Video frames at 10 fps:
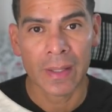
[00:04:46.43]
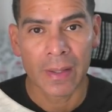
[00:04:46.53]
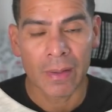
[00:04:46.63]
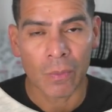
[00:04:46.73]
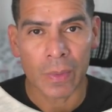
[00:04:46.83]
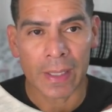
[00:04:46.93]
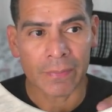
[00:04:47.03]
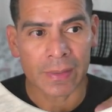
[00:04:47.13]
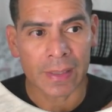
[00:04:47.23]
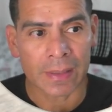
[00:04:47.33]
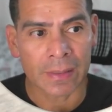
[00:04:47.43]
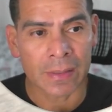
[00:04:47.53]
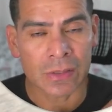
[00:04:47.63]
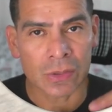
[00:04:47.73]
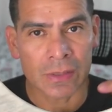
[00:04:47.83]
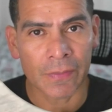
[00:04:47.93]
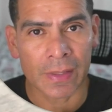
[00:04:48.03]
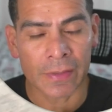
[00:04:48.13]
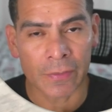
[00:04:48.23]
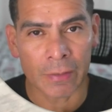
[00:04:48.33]
we have to get the
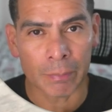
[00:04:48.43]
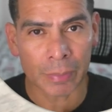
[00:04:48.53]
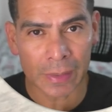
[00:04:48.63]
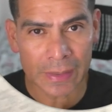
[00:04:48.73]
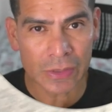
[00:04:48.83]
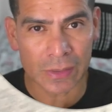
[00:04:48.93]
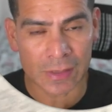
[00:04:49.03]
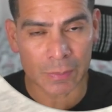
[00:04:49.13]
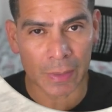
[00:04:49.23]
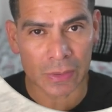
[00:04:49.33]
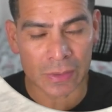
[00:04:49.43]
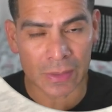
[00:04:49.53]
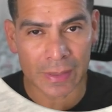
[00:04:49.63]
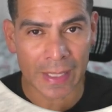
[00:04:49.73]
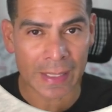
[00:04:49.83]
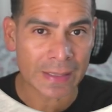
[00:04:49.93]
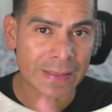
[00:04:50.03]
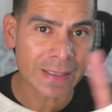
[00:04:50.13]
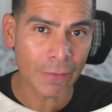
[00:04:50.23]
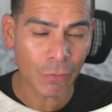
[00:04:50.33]
certificate of completion inspection done at a
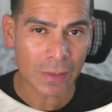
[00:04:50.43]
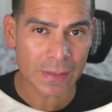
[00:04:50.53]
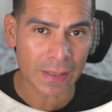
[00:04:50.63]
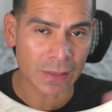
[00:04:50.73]
different site.